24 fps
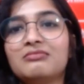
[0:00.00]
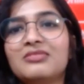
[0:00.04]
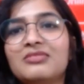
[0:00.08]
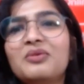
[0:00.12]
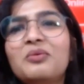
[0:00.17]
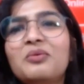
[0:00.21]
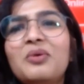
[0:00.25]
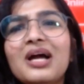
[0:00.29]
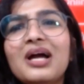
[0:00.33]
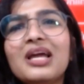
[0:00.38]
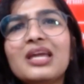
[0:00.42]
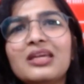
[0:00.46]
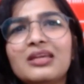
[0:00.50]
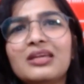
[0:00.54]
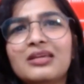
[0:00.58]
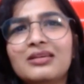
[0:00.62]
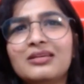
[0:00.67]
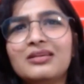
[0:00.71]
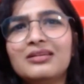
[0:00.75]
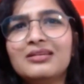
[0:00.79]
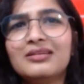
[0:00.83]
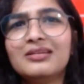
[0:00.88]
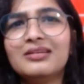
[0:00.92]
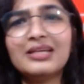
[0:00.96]
Why?
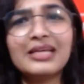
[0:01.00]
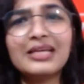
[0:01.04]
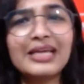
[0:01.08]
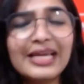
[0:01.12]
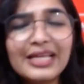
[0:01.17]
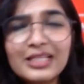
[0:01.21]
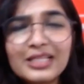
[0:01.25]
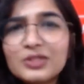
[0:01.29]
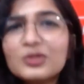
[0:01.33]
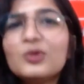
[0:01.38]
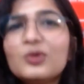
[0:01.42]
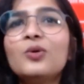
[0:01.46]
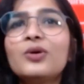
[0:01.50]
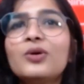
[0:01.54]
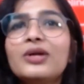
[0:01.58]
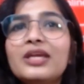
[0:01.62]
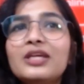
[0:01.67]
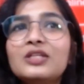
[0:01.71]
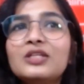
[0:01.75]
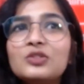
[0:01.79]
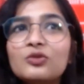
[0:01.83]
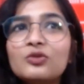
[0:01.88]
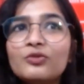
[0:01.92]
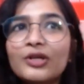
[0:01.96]
It's
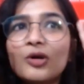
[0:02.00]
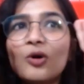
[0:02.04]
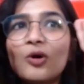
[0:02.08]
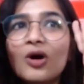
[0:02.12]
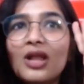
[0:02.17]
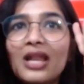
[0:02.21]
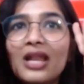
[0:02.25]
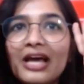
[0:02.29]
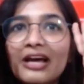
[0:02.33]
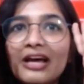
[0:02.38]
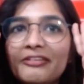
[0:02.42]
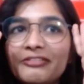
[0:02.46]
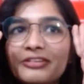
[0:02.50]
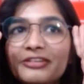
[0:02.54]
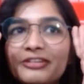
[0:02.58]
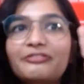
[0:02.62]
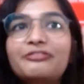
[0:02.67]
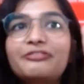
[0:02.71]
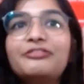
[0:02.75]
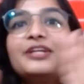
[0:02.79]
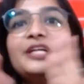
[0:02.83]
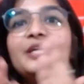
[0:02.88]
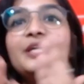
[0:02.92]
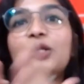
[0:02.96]
okay. So we all have
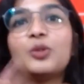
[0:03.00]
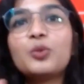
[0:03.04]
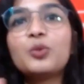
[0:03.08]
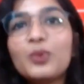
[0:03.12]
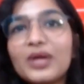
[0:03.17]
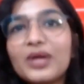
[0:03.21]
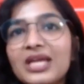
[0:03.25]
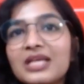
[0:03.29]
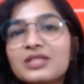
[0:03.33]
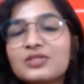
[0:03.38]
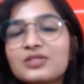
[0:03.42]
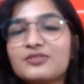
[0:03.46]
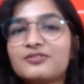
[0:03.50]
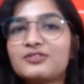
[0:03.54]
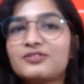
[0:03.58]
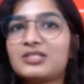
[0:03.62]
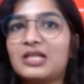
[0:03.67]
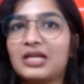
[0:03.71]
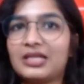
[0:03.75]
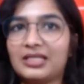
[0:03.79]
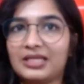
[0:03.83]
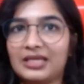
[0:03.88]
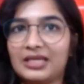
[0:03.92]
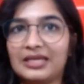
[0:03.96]
different ways of
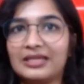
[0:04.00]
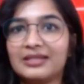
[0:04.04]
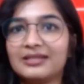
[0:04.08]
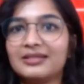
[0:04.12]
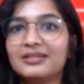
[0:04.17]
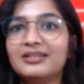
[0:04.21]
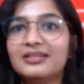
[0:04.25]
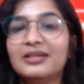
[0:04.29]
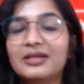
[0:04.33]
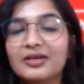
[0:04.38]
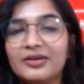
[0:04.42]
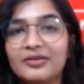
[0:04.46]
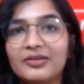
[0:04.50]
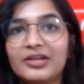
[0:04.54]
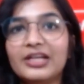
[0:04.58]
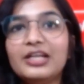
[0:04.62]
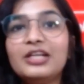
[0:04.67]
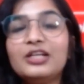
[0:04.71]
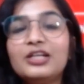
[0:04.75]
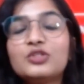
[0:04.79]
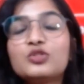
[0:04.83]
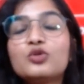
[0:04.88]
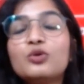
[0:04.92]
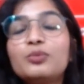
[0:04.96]
studying,
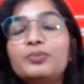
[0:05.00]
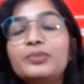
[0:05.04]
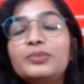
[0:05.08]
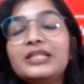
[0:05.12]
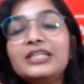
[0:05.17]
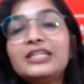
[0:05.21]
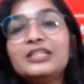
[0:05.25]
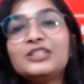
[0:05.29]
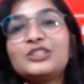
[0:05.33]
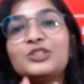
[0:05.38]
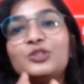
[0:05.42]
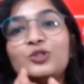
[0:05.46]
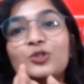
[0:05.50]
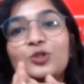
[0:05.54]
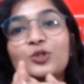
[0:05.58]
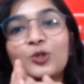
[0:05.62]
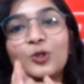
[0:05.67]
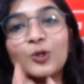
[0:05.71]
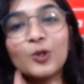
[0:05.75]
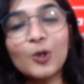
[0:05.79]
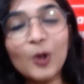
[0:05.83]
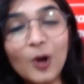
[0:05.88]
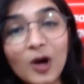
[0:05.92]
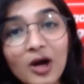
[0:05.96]
right? So please do
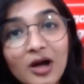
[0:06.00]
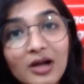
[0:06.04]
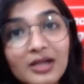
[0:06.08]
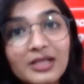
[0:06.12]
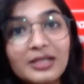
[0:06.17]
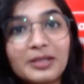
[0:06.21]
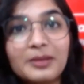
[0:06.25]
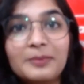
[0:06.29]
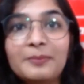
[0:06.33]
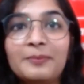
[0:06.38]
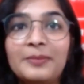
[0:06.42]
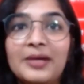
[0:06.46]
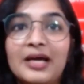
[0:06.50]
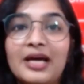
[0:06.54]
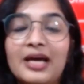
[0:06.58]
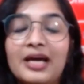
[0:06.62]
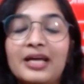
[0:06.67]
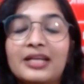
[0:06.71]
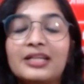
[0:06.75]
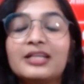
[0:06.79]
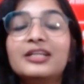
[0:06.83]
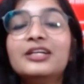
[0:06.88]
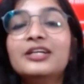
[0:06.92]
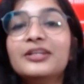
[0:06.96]
not
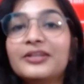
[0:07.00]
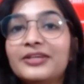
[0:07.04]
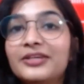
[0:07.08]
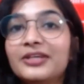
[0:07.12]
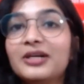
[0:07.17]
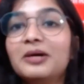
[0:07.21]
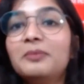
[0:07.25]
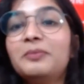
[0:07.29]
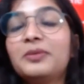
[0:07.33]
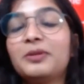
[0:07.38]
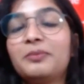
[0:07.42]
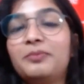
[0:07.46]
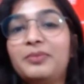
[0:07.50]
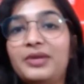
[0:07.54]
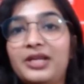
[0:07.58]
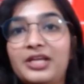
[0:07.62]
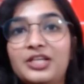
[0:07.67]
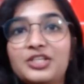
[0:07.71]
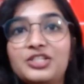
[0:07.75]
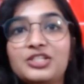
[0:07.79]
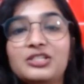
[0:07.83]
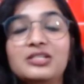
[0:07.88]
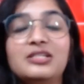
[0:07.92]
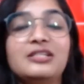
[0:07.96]
compare your
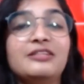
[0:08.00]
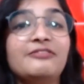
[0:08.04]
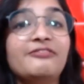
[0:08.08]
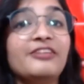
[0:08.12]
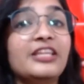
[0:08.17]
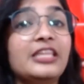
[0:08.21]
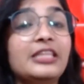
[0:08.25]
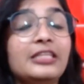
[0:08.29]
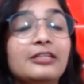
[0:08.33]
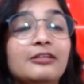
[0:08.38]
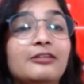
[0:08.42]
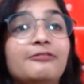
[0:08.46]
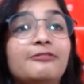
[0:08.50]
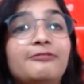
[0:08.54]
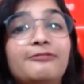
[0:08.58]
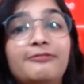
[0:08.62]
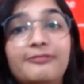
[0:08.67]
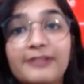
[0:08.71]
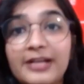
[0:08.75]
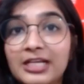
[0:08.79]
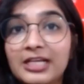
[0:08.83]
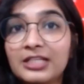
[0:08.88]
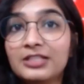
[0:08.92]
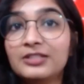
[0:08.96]
preparation with your
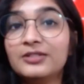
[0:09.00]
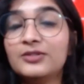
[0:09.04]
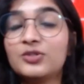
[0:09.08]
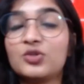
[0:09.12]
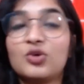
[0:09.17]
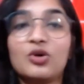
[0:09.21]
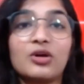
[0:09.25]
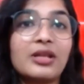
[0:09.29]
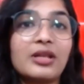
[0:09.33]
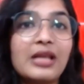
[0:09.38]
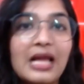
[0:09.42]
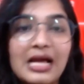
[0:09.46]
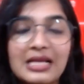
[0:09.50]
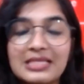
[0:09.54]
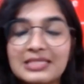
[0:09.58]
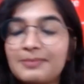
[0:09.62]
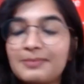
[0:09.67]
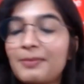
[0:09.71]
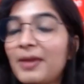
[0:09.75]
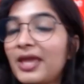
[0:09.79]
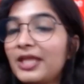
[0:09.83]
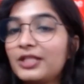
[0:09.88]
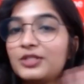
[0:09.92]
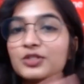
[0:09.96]
friends or
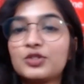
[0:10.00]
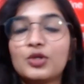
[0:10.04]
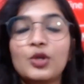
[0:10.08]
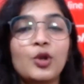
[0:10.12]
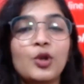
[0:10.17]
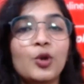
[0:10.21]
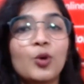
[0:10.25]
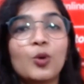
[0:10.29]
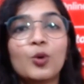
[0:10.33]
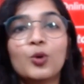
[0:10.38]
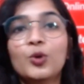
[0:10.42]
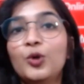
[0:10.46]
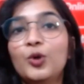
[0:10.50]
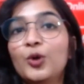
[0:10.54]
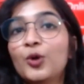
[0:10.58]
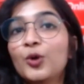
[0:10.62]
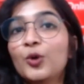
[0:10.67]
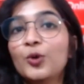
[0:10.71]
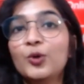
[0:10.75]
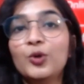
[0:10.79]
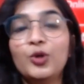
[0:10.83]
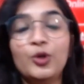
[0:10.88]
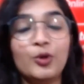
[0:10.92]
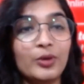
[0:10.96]
classmates.
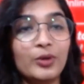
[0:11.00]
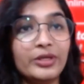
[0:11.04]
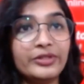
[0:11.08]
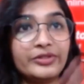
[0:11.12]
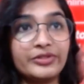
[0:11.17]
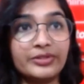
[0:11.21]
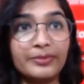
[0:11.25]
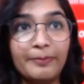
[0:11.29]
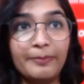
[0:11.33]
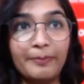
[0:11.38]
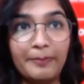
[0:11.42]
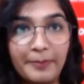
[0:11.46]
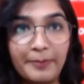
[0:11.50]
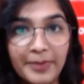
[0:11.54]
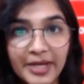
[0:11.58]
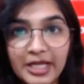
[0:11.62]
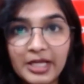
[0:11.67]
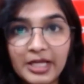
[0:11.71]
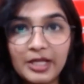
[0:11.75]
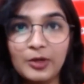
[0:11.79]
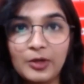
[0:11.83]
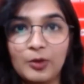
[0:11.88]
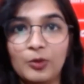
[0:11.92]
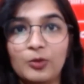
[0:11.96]
No. It's a
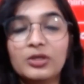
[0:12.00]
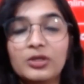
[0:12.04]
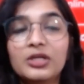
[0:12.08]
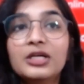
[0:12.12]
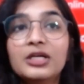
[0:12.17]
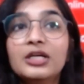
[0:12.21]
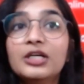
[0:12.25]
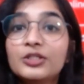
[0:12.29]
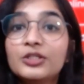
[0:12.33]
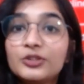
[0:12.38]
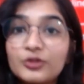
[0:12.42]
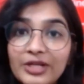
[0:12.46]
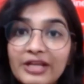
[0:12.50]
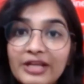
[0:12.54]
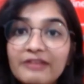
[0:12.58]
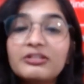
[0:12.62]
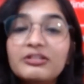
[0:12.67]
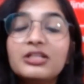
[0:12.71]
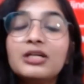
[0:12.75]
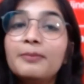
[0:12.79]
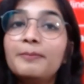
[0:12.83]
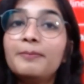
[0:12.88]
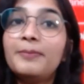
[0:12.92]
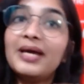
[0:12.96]
big no. So
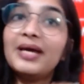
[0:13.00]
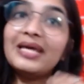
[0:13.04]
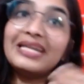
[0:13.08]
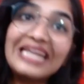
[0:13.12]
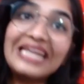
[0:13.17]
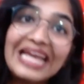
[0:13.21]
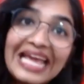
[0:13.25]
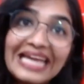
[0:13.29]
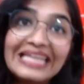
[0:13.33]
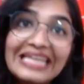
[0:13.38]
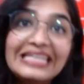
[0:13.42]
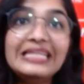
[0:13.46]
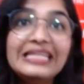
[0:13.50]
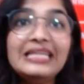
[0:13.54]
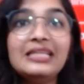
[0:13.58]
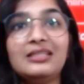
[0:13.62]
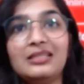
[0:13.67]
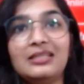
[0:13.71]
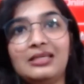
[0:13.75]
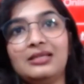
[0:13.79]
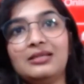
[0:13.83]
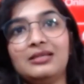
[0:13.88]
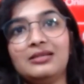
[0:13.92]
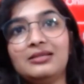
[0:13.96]
never compare
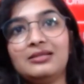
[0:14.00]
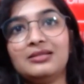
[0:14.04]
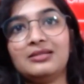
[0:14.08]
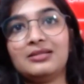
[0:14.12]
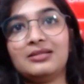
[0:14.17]
anything.